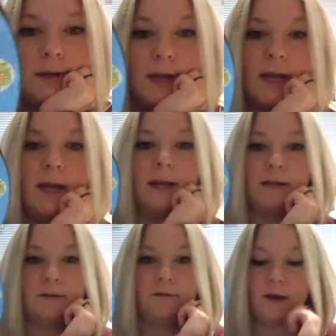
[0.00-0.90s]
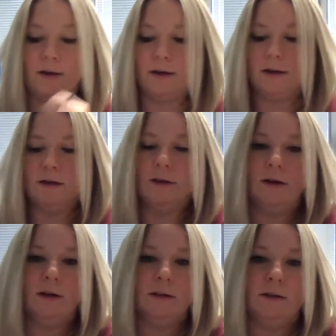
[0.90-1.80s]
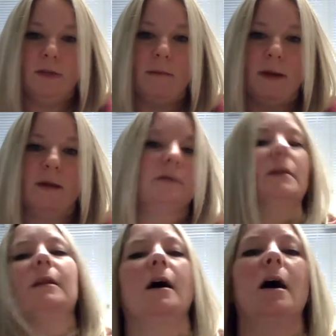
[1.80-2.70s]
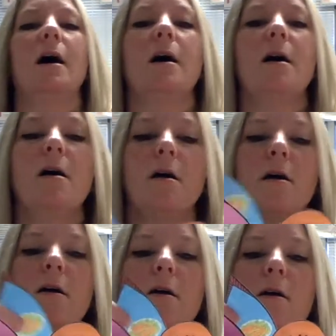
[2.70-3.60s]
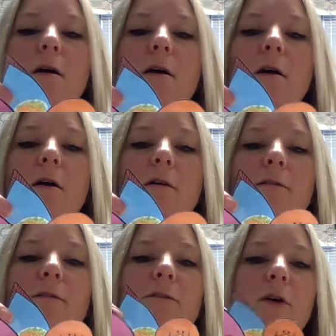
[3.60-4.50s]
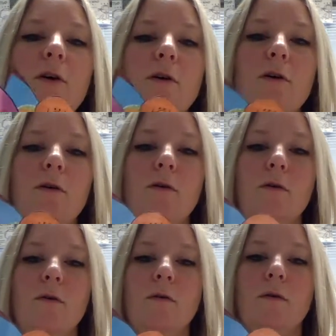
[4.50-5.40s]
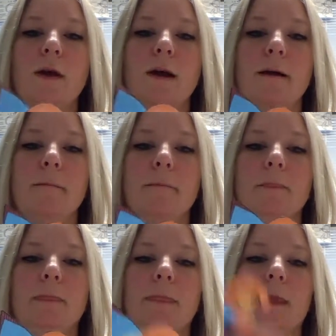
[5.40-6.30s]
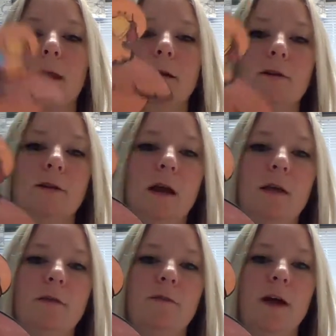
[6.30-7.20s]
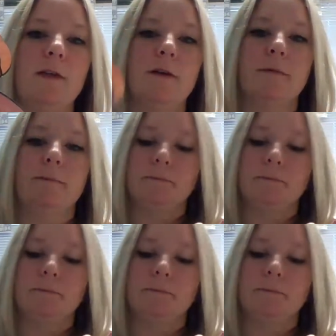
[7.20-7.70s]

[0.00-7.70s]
Eat. Very good. So that makes it a food. There's another feather.